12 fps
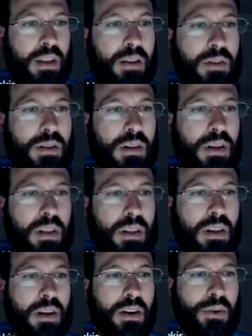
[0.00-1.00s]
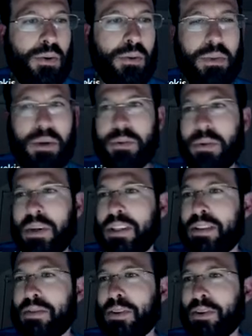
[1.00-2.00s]
using the old bird ones
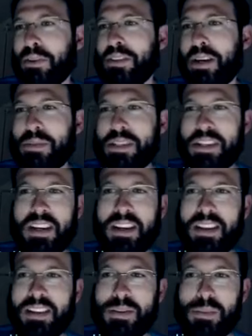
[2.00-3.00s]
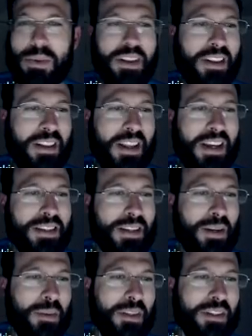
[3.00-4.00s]
for old time's sake. It's probably the last
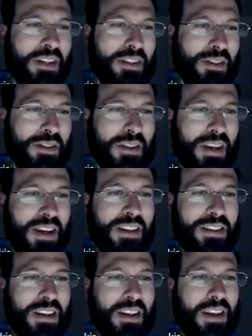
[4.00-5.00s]
time I'll touch those guys.